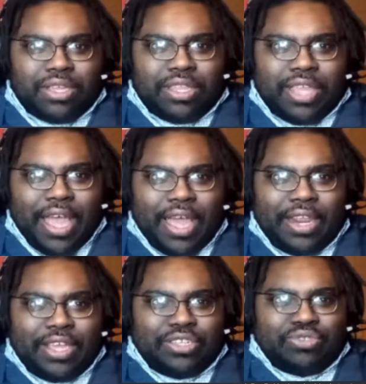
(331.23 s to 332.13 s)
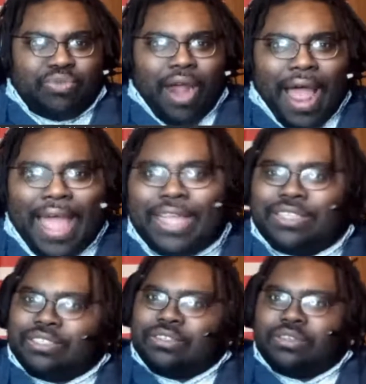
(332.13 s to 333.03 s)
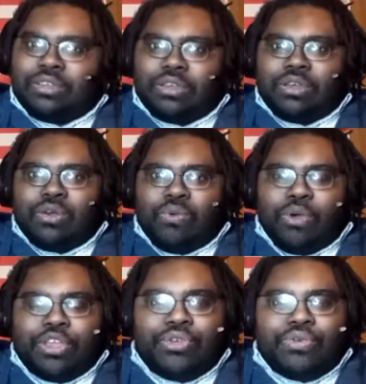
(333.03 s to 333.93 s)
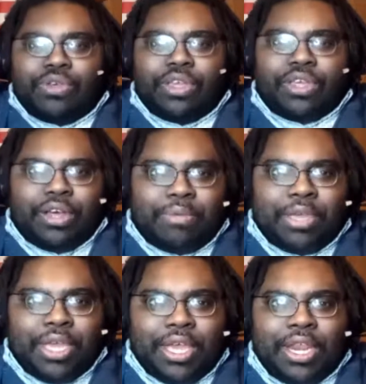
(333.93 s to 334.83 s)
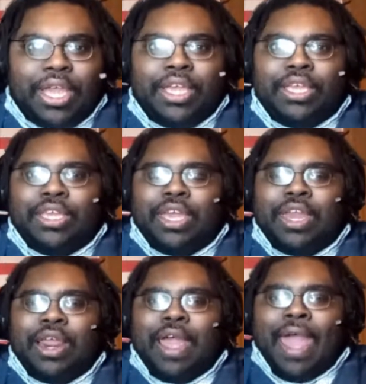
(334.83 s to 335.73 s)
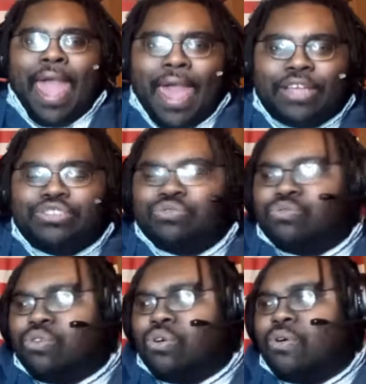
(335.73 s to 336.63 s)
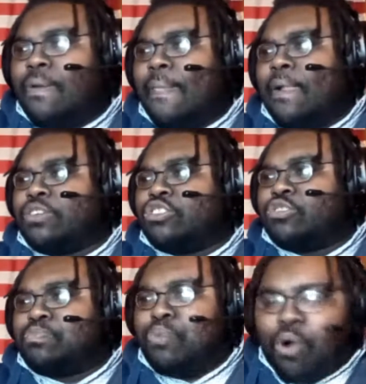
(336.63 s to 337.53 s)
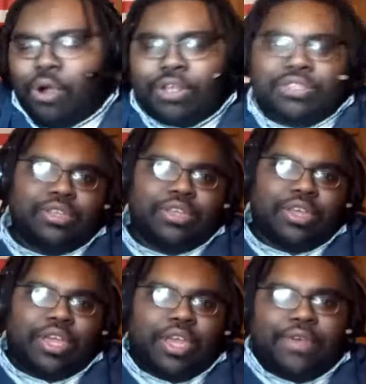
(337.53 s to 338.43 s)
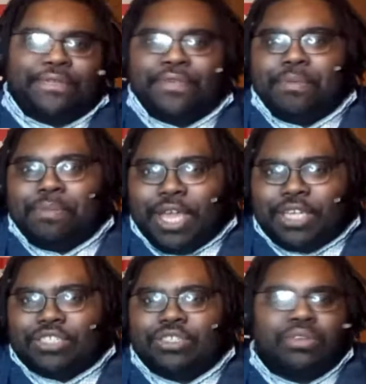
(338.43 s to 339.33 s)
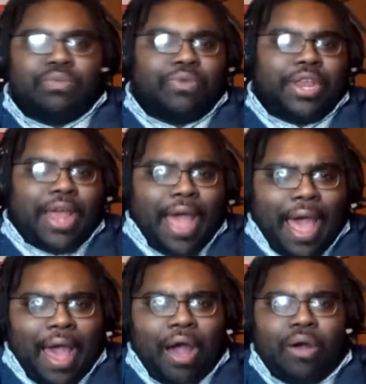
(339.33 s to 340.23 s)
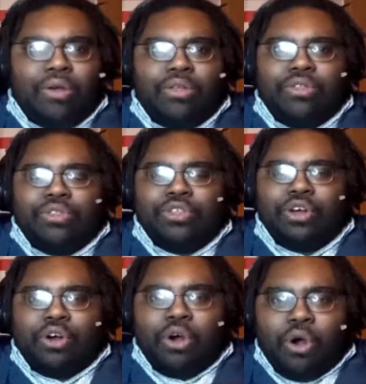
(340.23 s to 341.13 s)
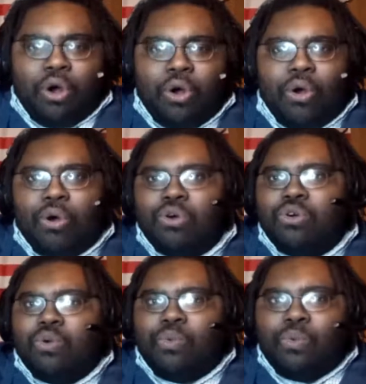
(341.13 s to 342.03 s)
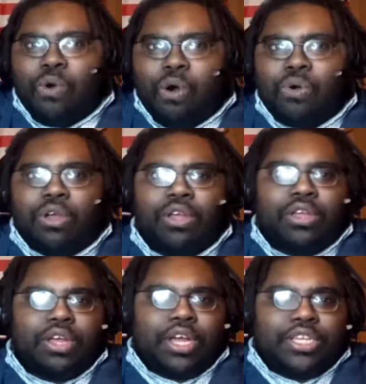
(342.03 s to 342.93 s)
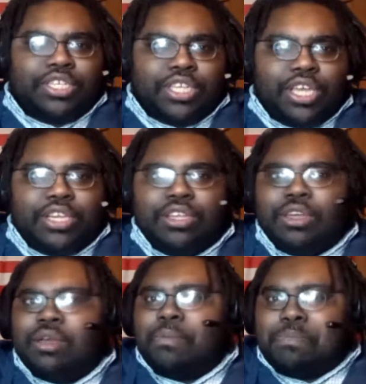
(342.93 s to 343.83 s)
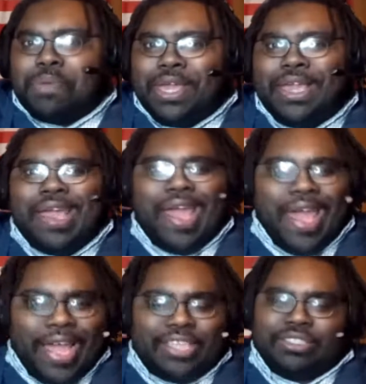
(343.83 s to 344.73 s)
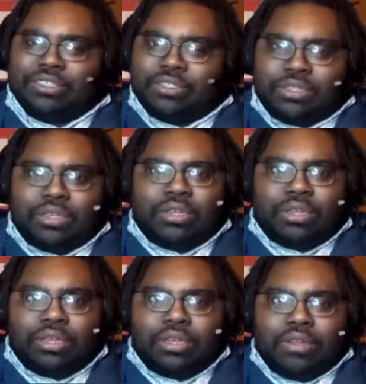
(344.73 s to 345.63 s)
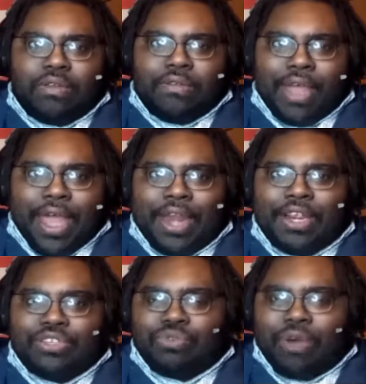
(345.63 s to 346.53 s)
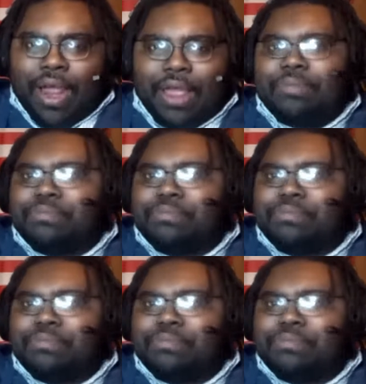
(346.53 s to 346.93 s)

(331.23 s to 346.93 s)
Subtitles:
That is right. Where you can come in and get actual sports information without the whole woke agenda BS. That is right.